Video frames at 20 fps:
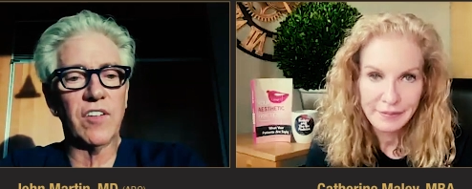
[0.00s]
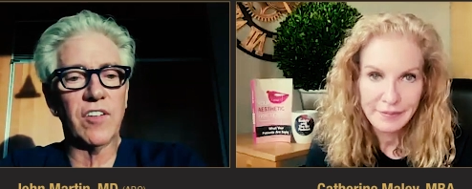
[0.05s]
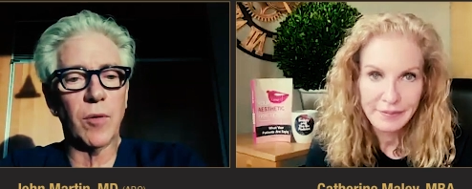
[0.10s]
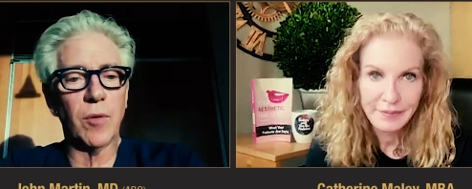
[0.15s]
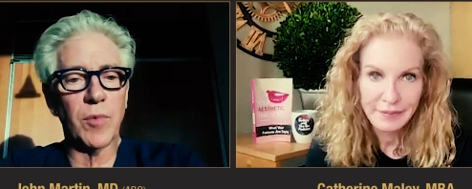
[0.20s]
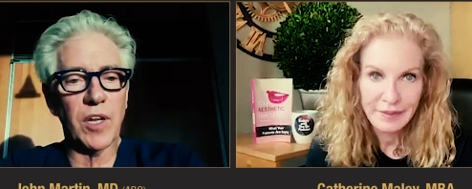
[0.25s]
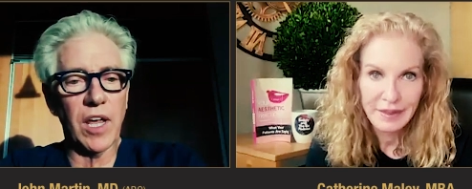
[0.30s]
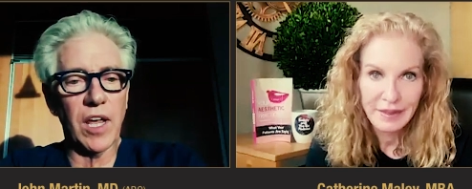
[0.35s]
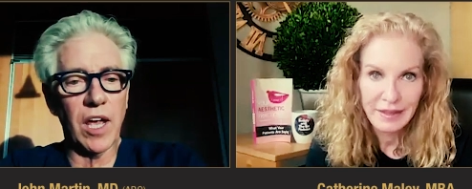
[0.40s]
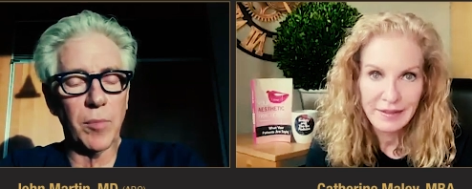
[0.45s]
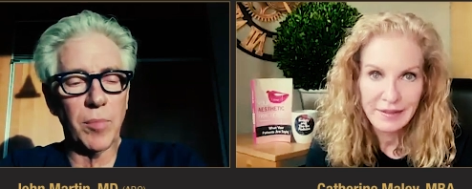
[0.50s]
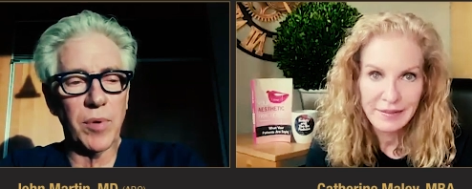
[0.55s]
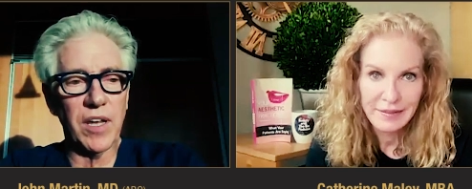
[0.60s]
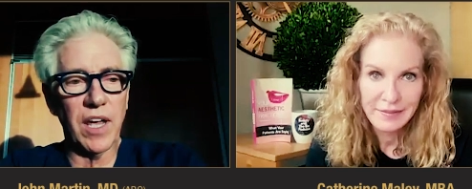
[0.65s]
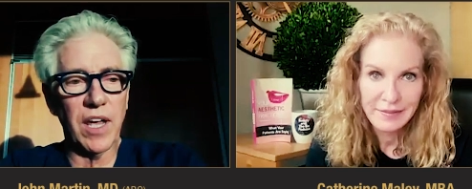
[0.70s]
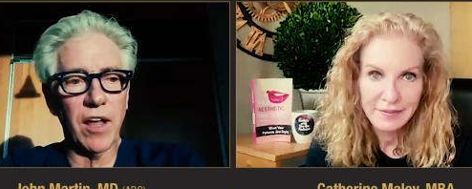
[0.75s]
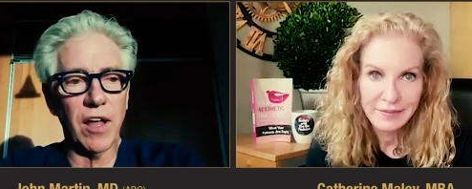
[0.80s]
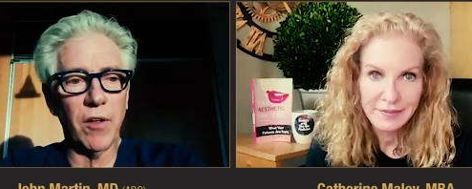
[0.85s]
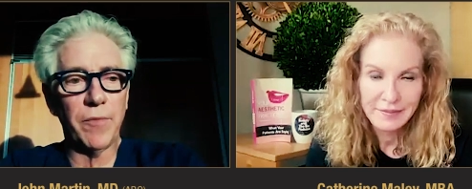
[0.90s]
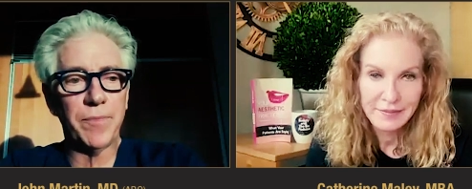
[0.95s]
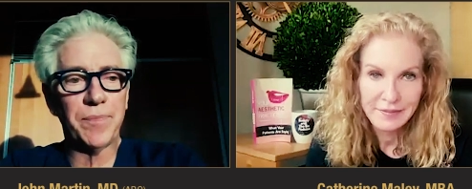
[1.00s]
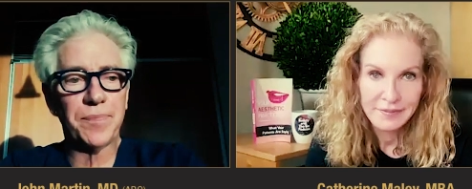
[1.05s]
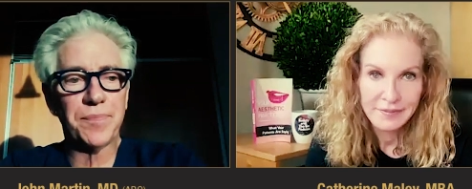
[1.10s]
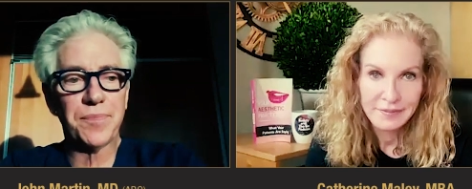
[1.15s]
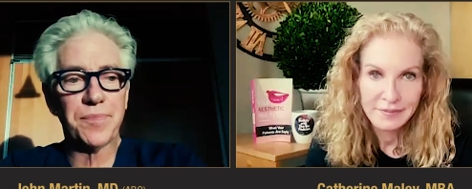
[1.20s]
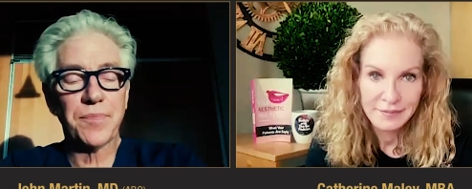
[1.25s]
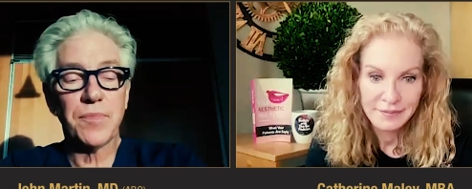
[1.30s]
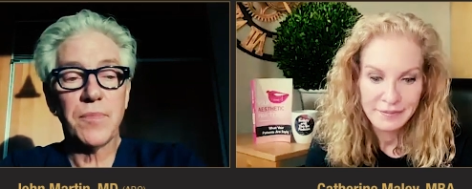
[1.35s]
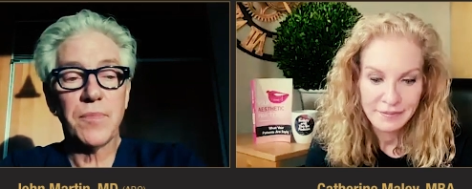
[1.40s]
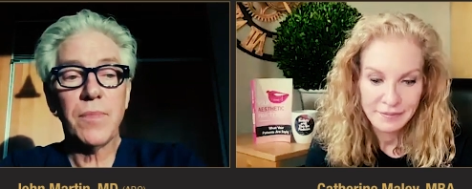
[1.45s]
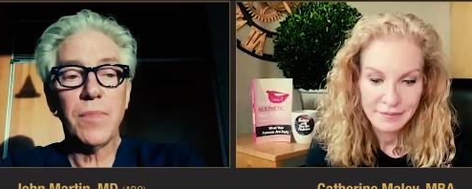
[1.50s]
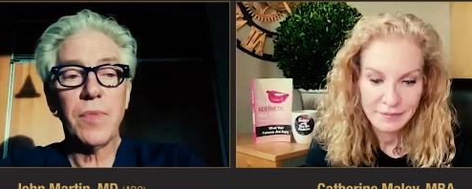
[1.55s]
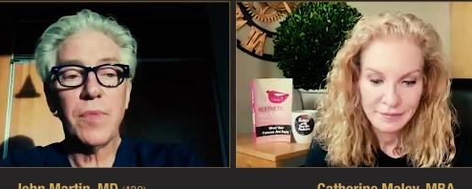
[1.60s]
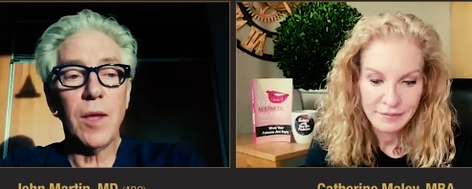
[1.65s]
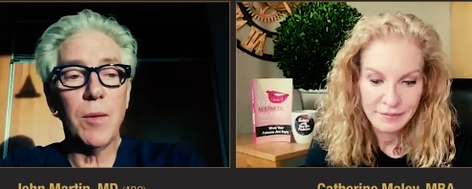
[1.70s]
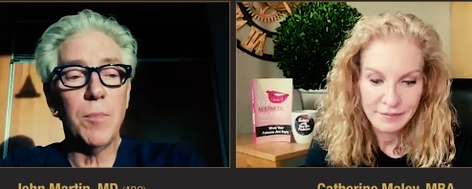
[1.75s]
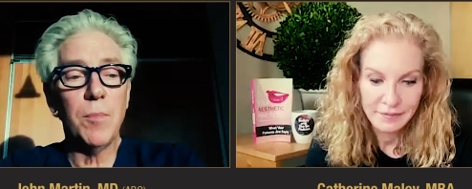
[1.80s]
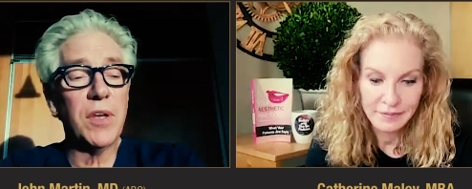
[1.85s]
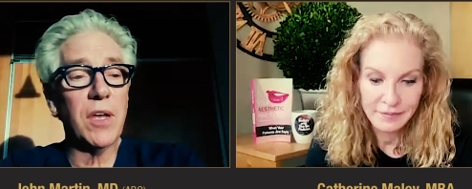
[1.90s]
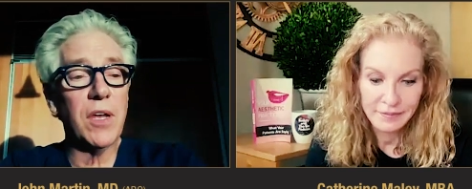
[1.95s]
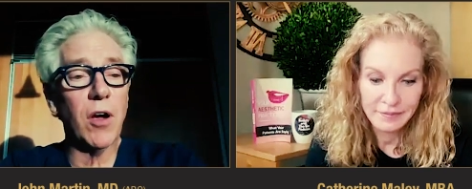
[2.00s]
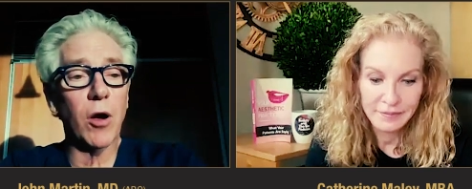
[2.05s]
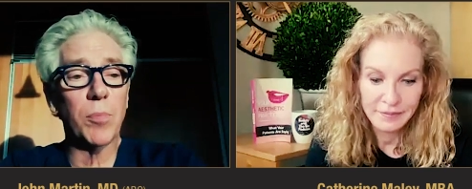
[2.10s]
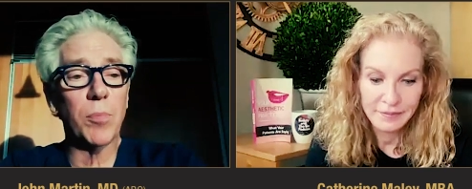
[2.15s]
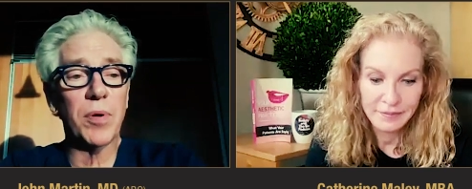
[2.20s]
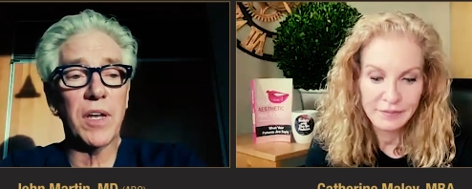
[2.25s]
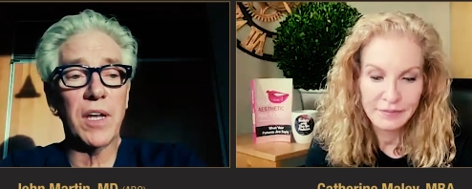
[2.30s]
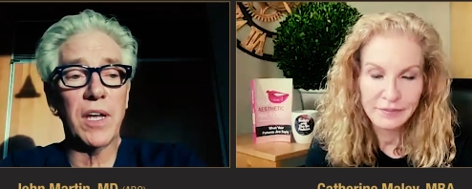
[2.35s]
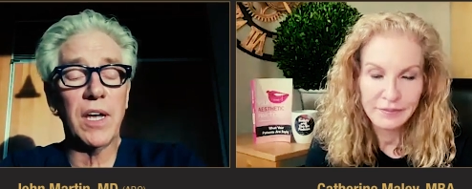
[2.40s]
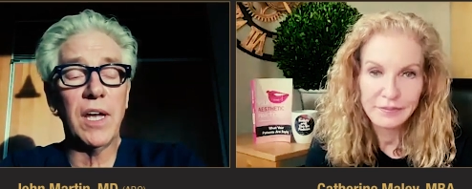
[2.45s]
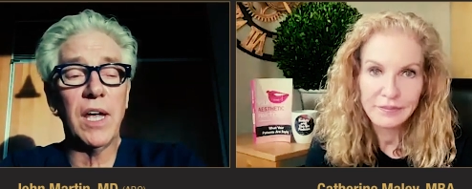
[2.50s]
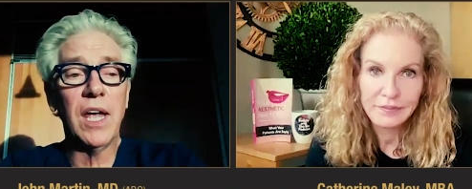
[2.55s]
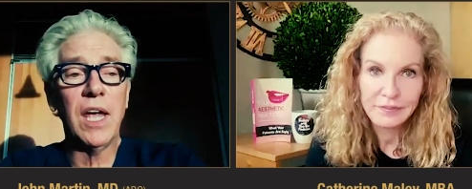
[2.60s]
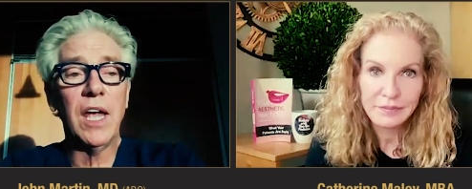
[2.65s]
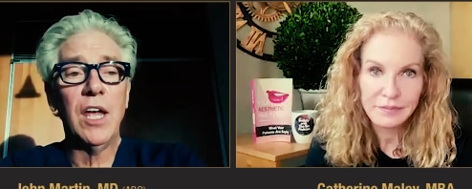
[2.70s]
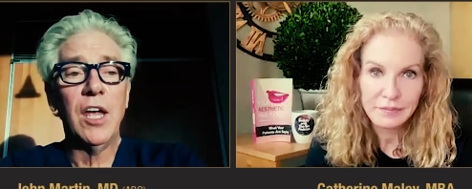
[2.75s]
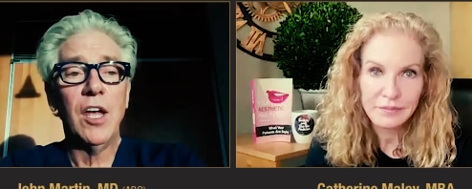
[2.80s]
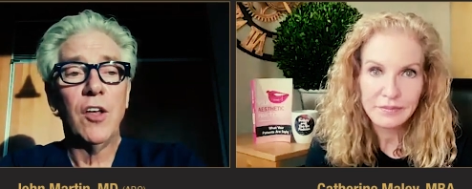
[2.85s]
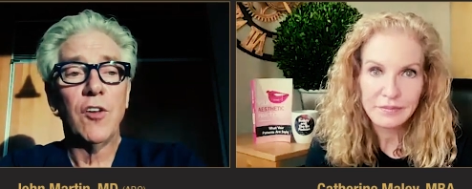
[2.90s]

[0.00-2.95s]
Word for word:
Speaker 1: some of the IPL, PRP.